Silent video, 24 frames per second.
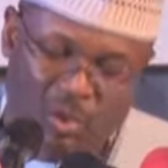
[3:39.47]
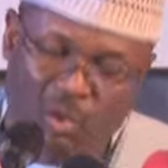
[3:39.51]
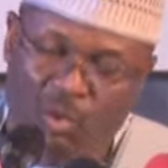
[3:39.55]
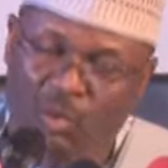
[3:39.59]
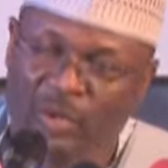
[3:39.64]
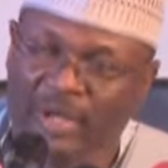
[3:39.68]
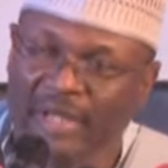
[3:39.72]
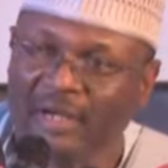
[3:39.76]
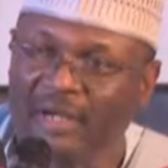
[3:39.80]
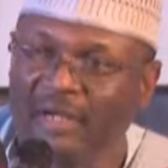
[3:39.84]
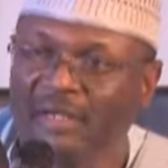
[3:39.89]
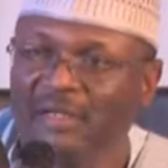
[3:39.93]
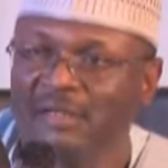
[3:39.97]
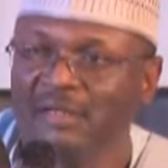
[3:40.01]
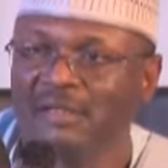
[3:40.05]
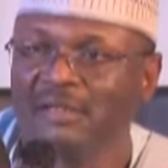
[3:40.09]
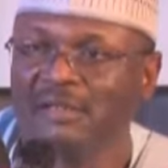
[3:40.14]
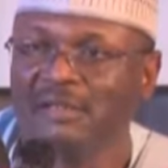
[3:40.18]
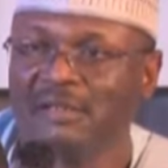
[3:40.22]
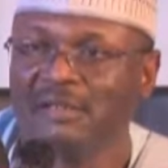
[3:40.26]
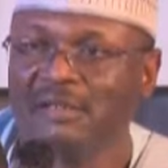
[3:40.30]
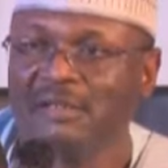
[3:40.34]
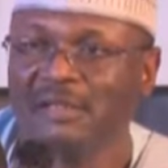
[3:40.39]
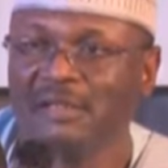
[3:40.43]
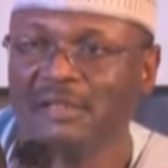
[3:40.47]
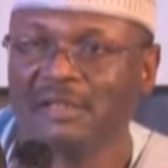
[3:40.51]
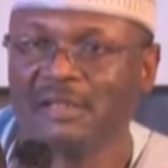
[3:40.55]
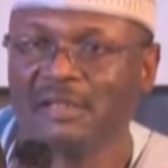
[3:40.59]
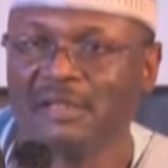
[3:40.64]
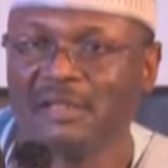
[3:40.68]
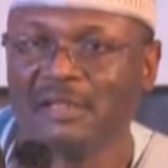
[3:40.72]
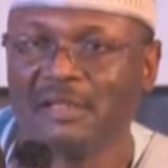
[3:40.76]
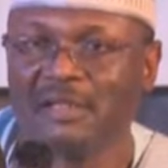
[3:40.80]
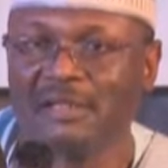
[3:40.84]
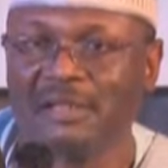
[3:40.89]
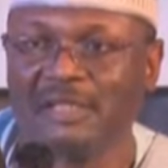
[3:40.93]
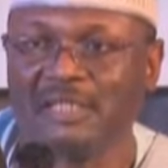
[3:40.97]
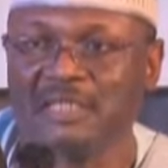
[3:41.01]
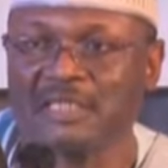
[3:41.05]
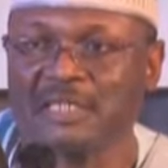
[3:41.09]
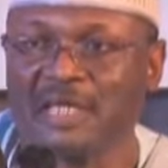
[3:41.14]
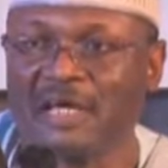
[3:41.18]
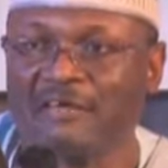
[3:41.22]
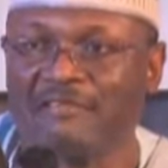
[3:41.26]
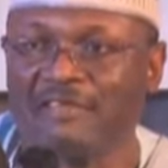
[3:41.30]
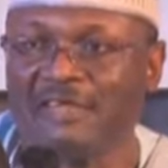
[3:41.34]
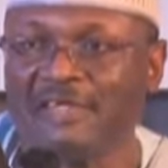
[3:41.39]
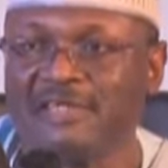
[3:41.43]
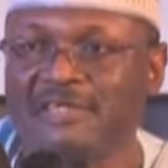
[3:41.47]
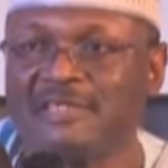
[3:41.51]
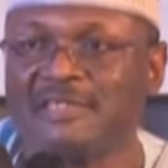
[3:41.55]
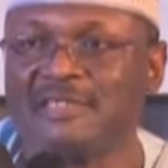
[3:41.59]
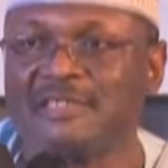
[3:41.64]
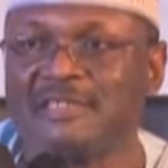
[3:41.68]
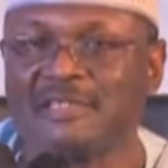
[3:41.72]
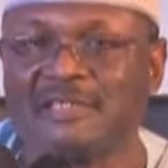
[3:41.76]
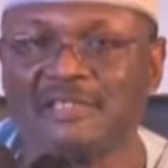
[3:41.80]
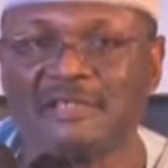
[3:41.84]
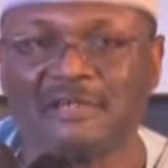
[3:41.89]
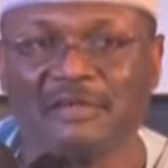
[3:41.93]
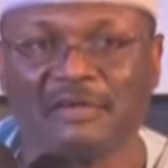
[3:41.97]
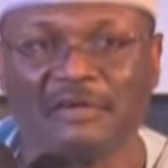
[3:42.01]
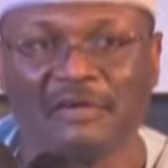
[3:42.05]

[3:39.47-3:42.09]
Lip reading: you well in the service